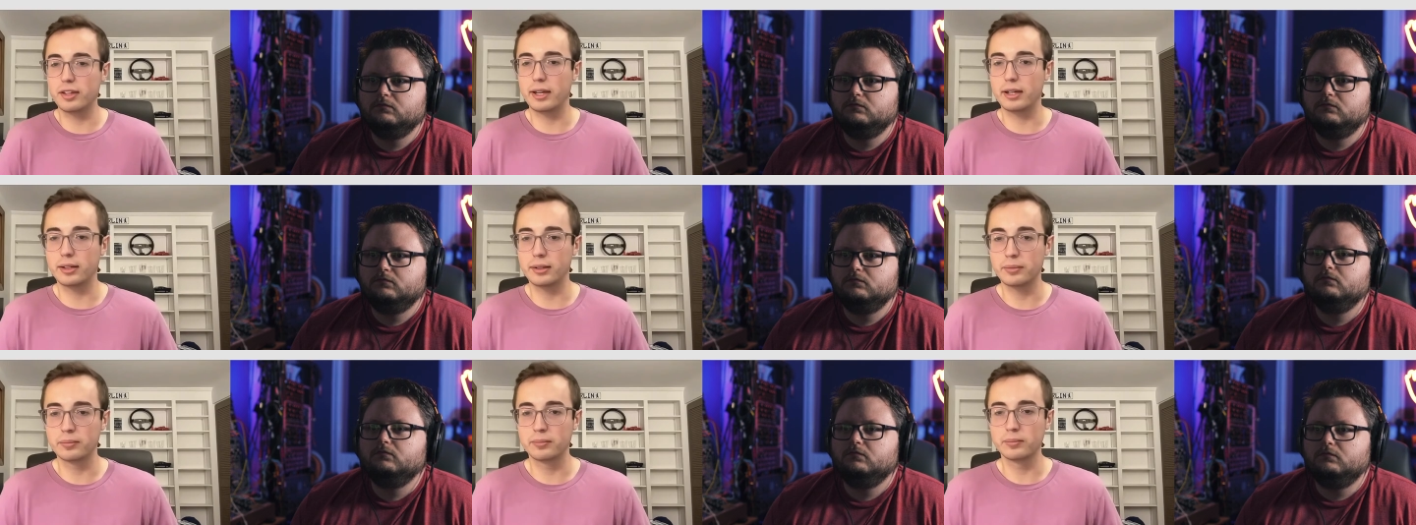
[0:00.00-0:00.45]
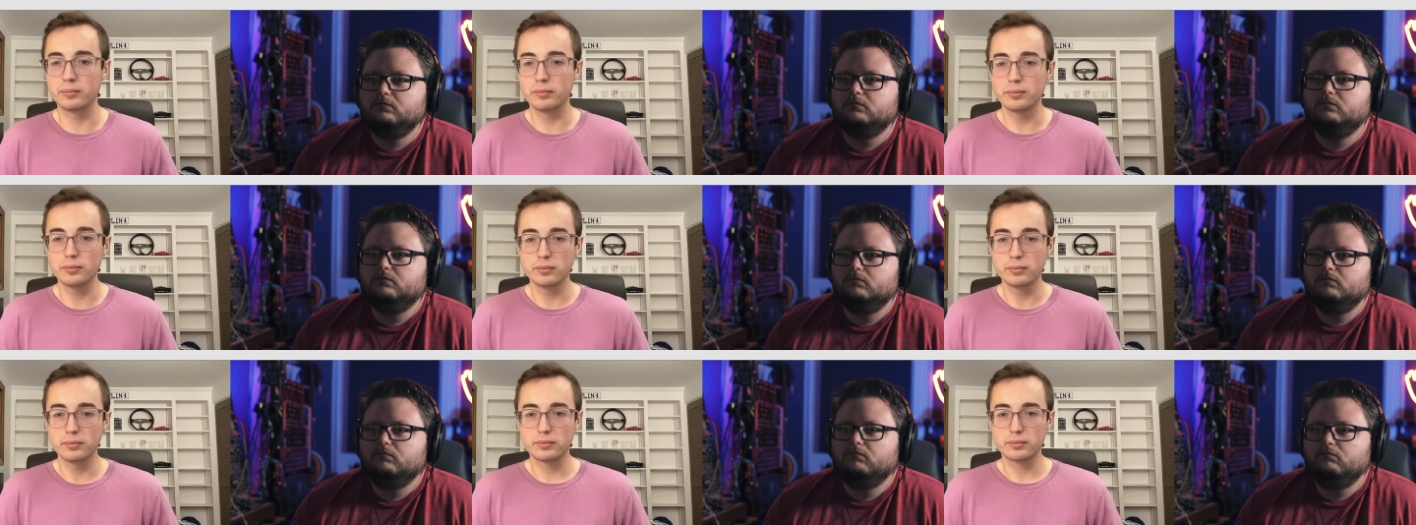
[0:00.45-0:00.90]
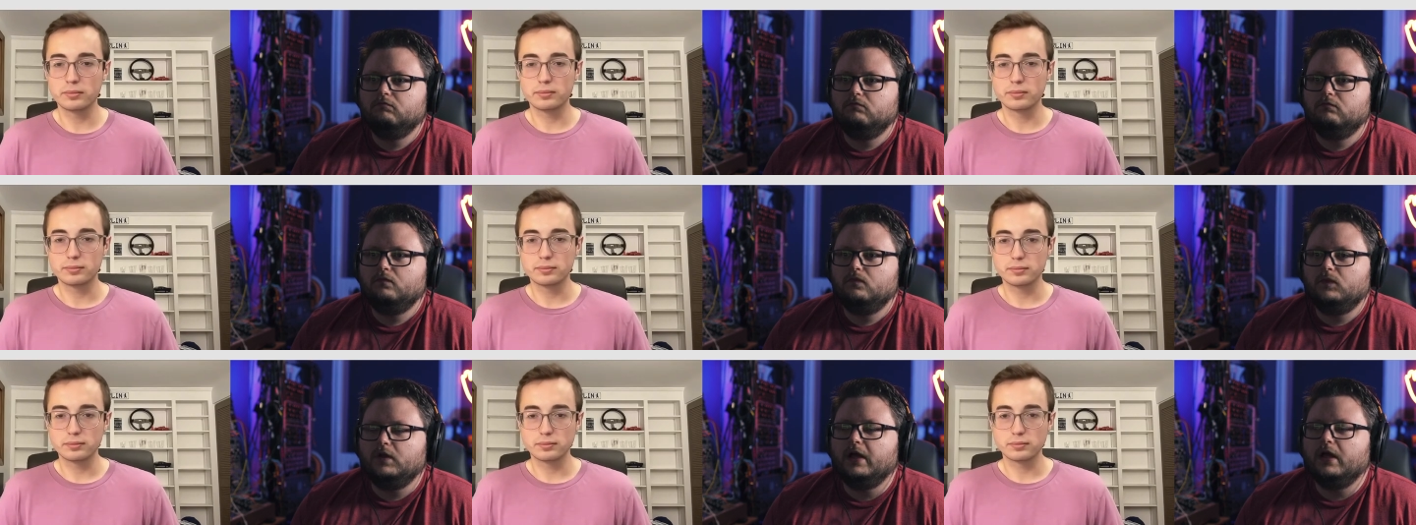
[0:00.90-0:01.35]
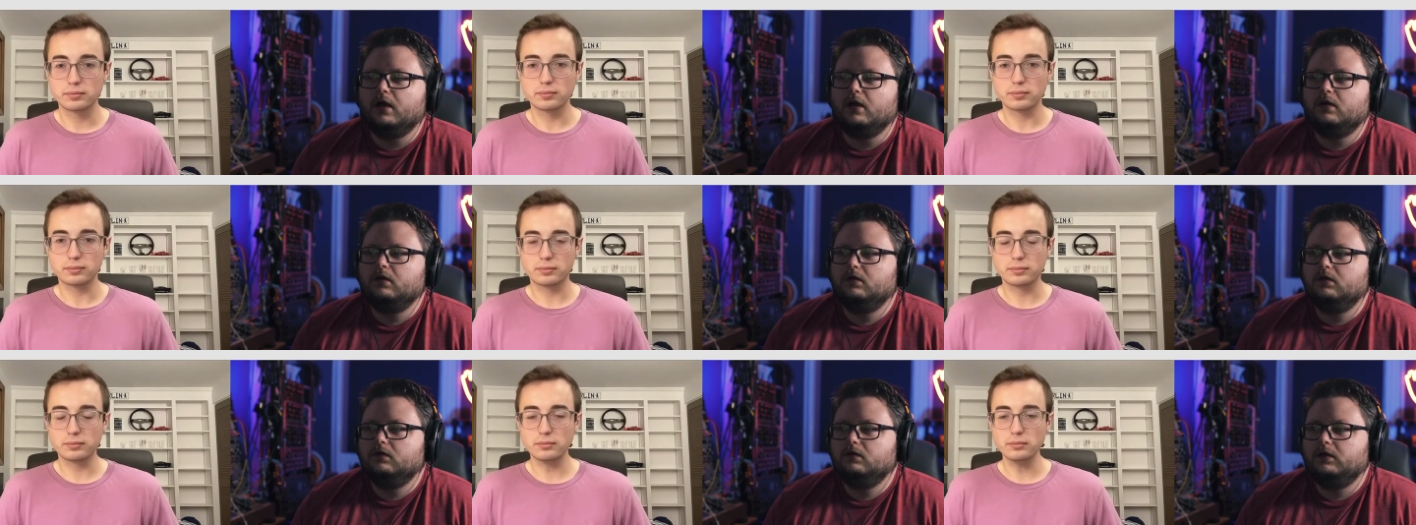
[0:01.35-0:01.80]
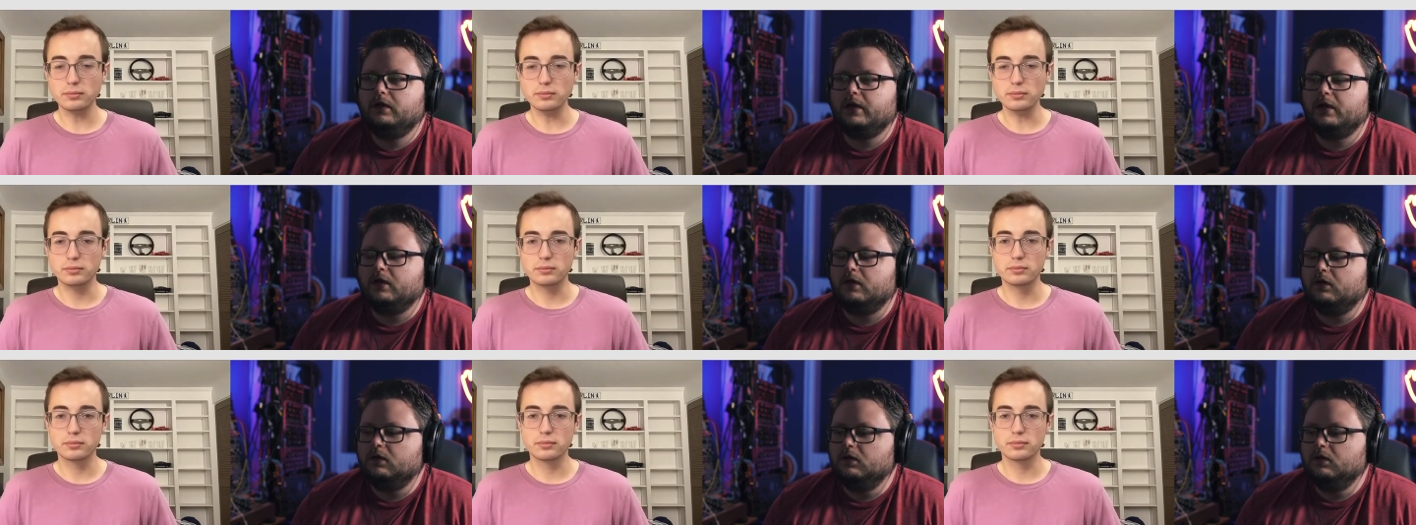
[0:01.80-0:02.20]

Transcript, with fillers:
Speaker 1: were saying.
Speaker 2: Yeah, yeah.